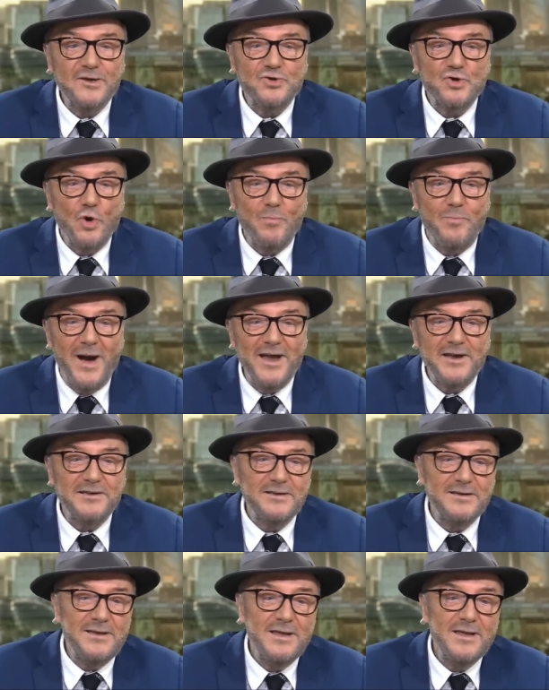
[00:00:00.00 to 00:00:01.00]
Joe
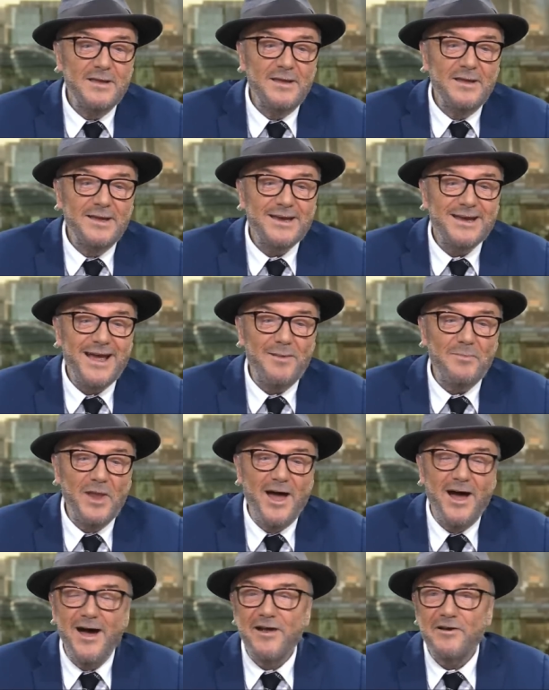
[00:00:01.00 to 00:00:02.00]
Biden,
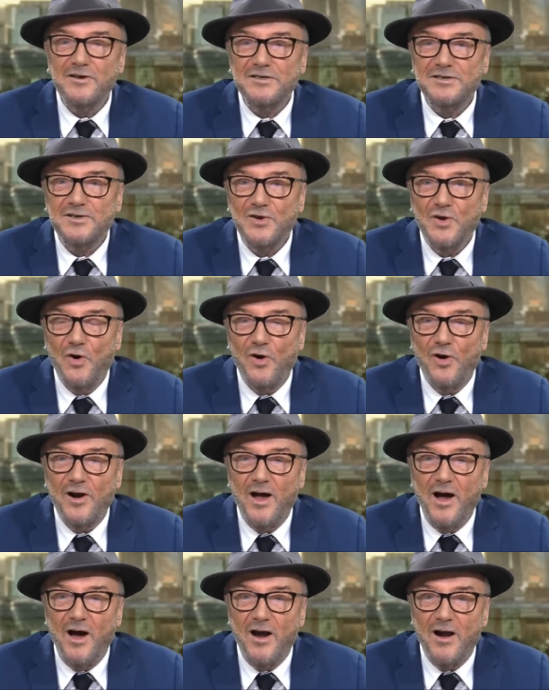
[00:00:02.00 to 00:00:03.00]
Kamala Harris,
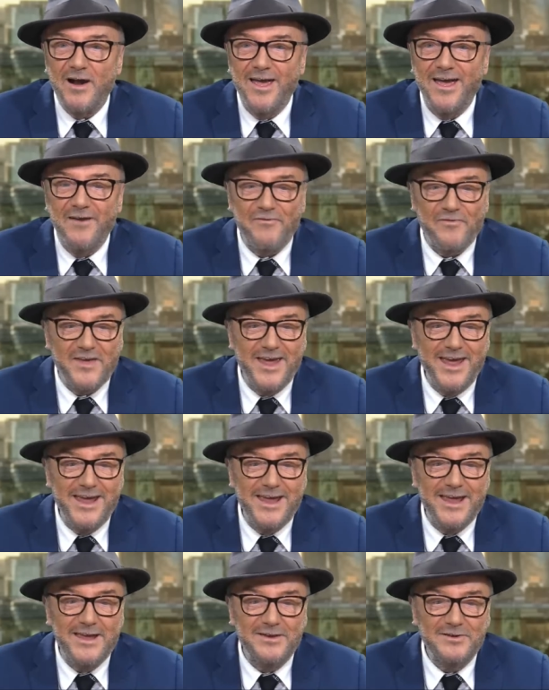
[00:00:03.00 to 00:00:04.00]
or
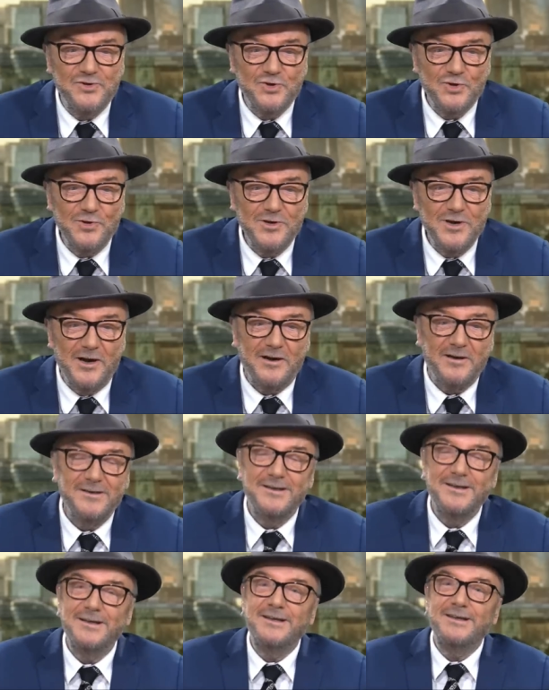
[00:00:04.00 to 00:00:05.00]
RFK Jr.?
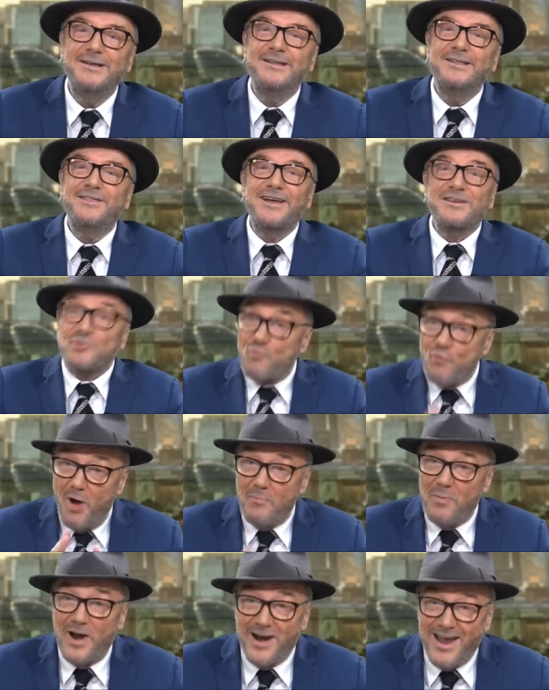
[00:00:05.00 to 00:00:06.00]
That's
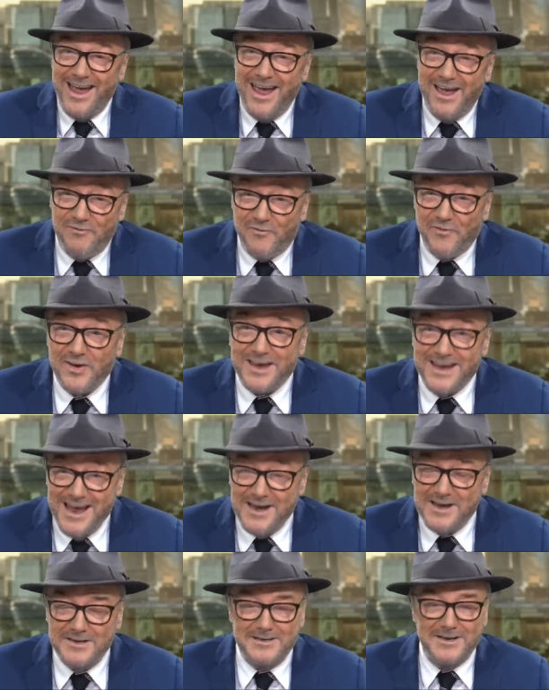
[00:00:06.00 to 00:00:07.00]
Robert F.
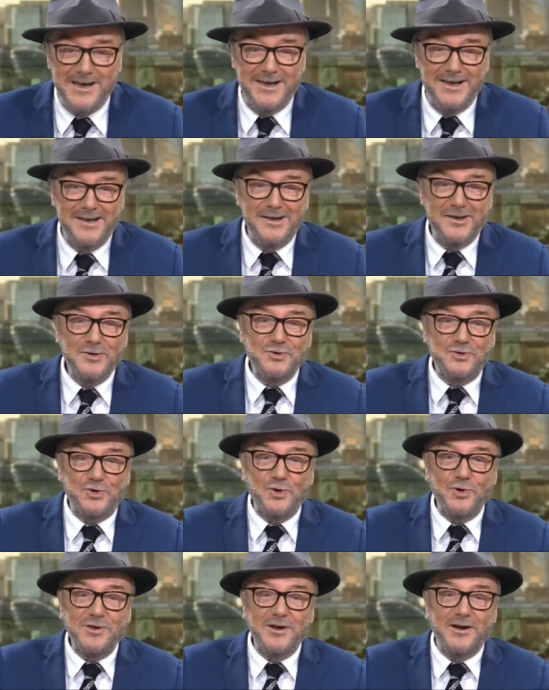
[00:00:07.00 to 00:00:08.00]
Kennedy
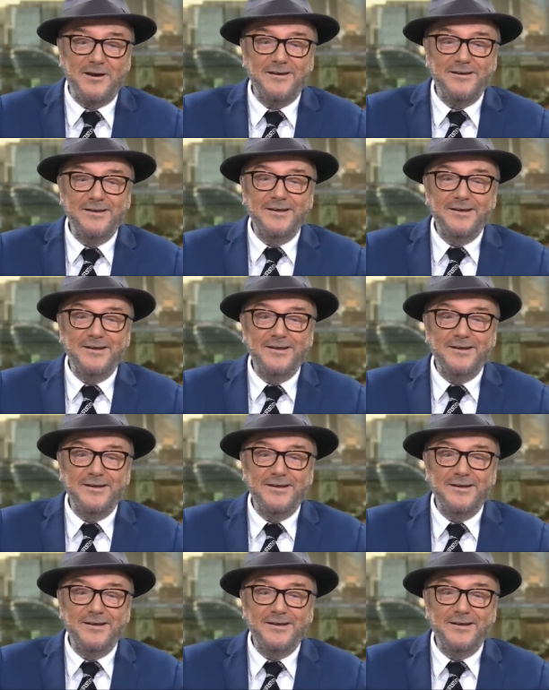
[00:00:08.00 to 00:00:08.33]
Jr.